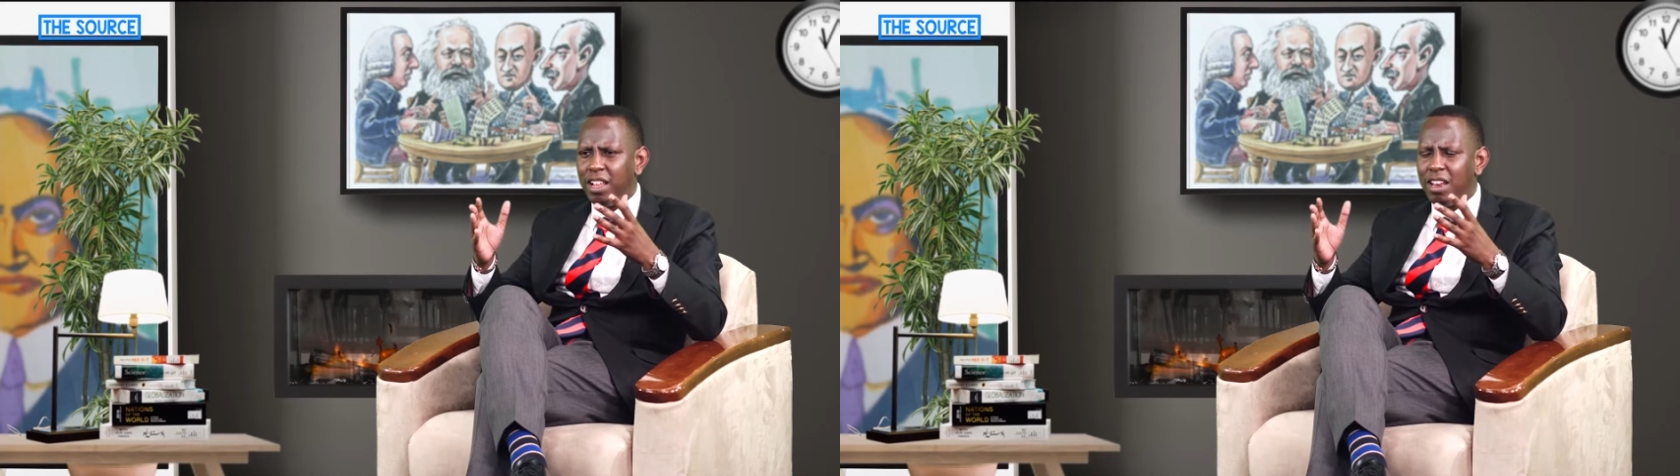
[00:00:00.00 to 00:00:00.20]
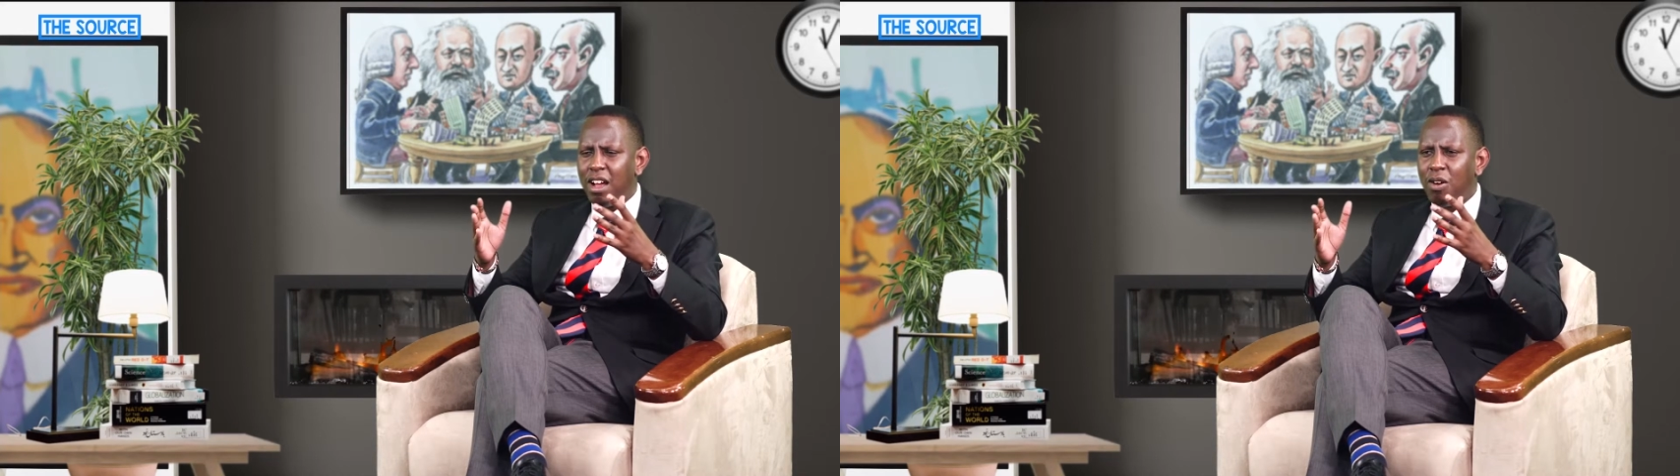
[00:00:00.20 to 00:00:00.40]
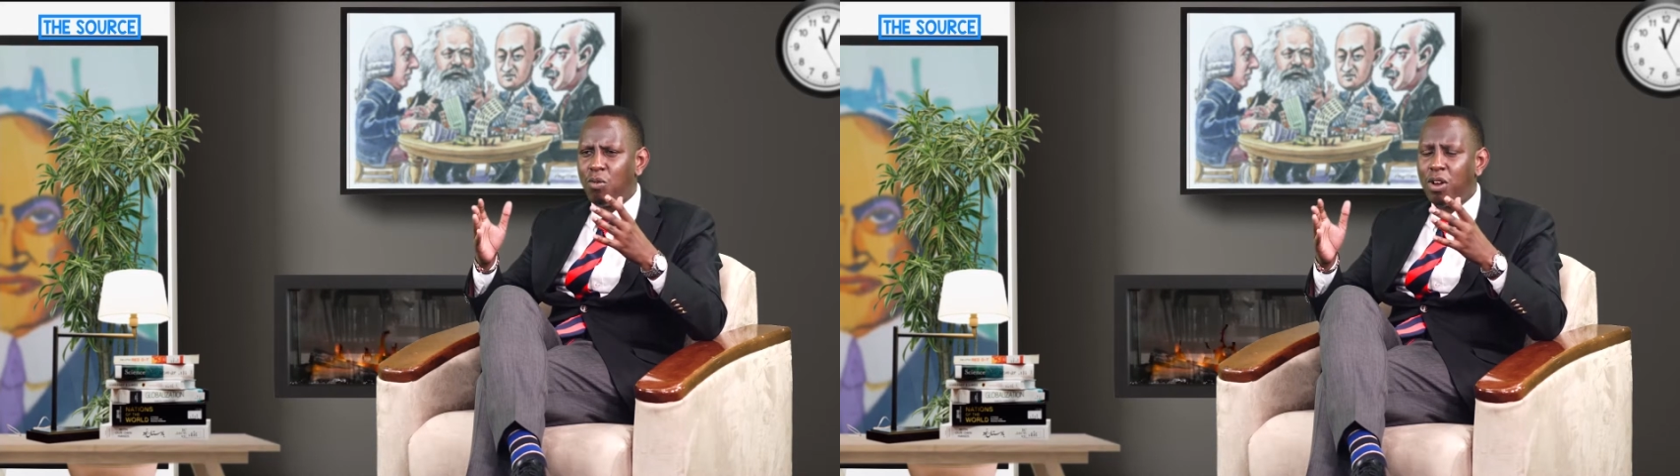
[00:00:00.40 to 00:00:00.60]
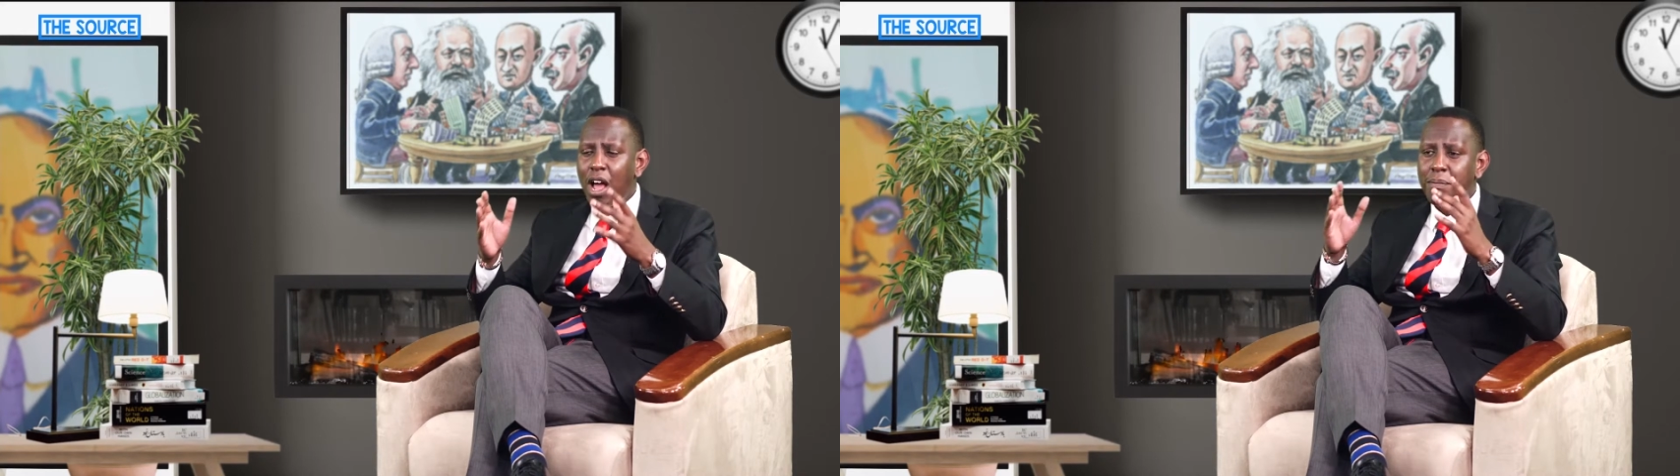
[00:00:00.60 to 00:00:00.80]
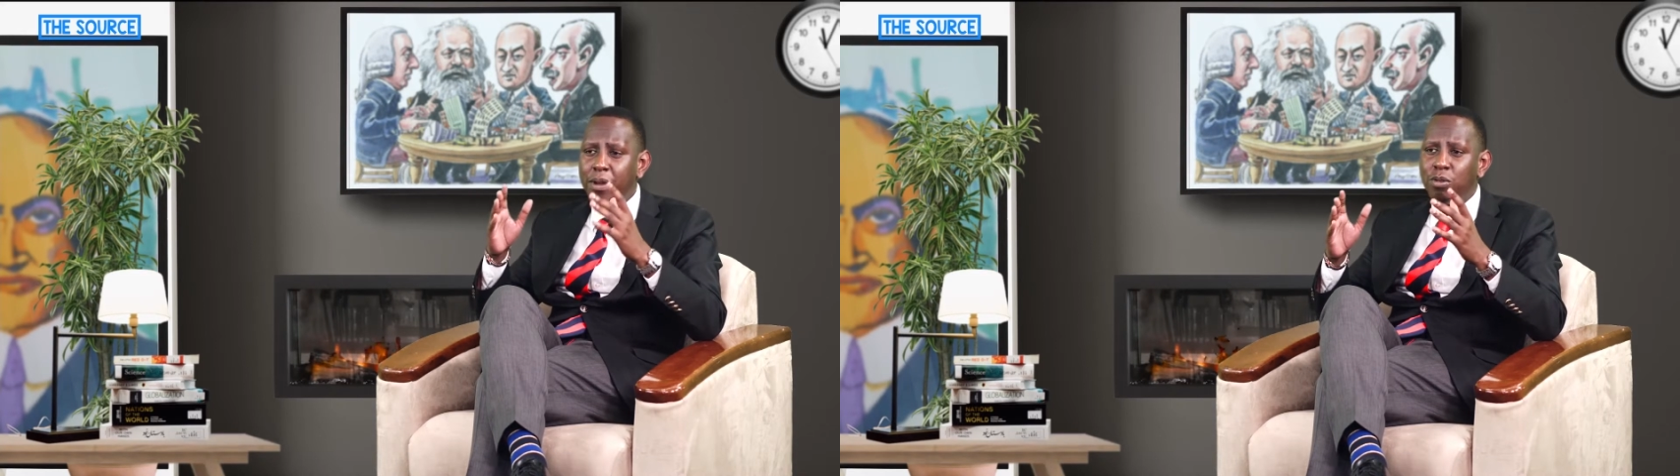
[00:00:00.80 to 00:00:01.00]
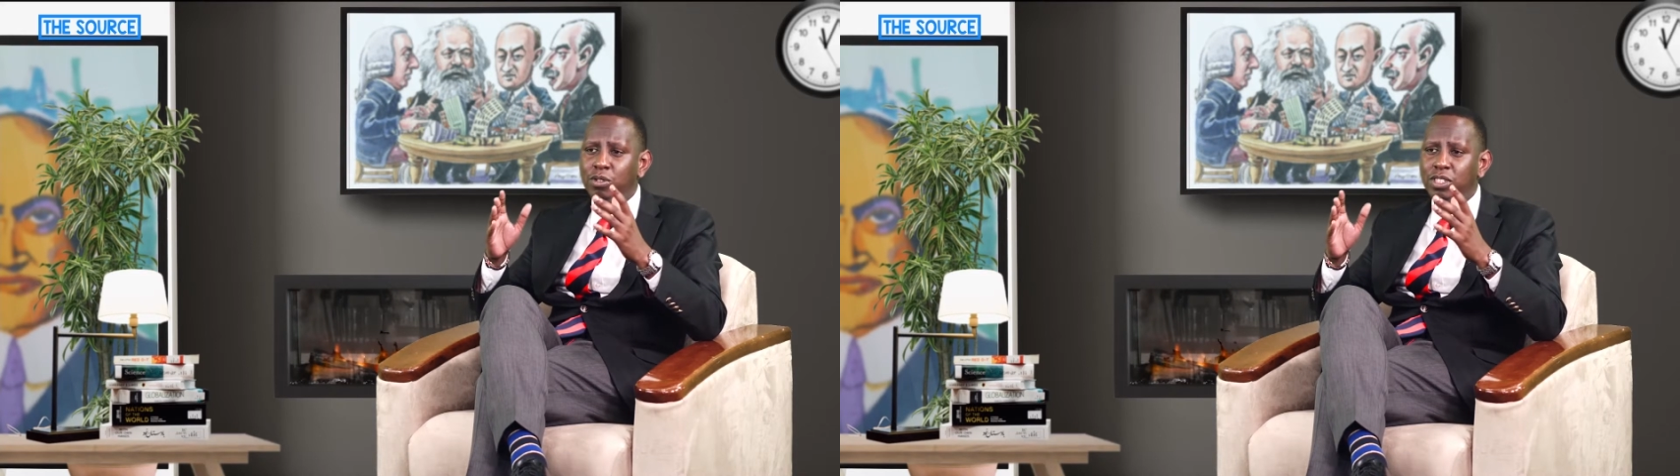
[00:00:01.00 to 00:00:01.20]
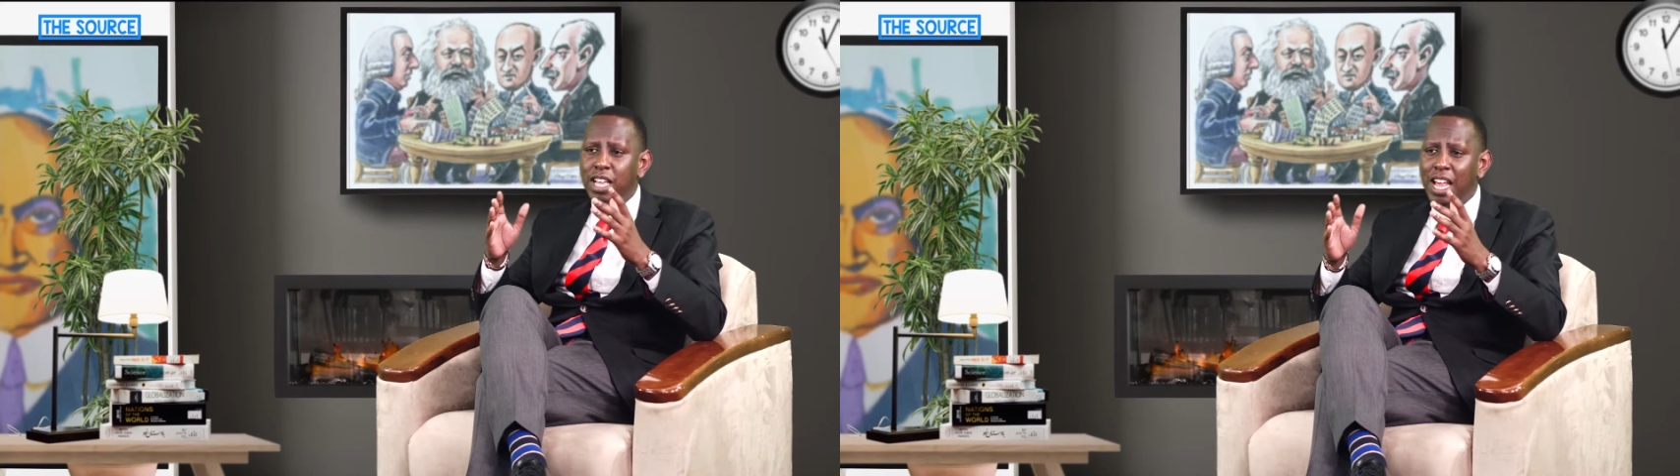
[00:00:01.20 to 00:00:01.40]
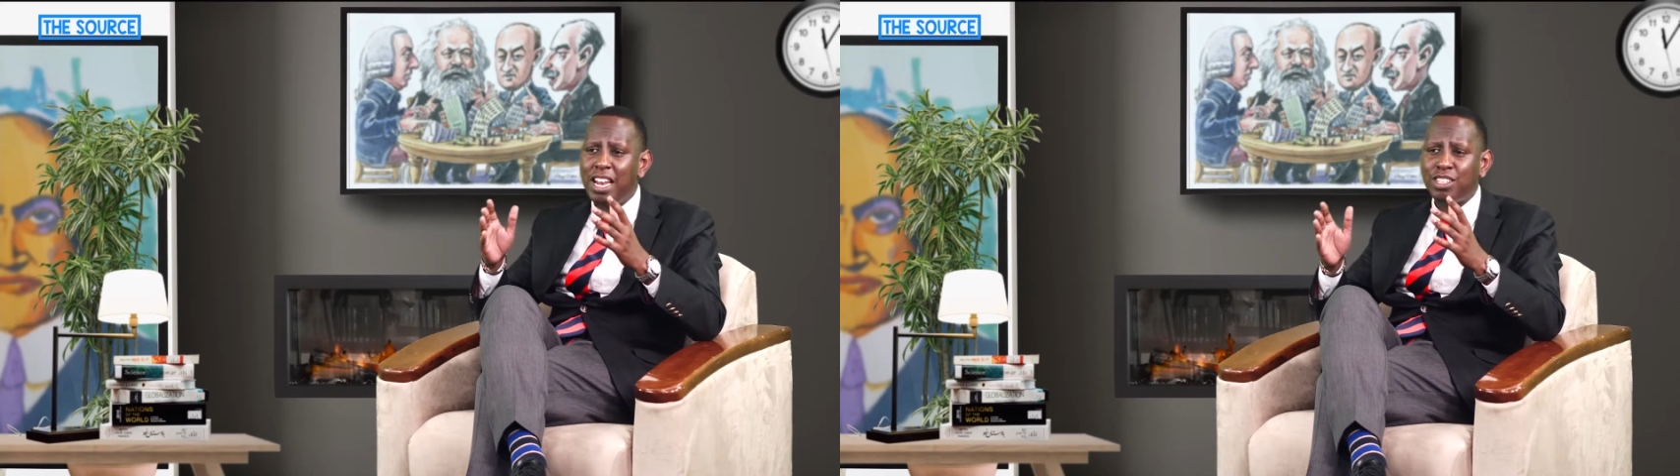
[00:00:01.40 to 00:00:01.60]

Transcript: Now, what happened was Hela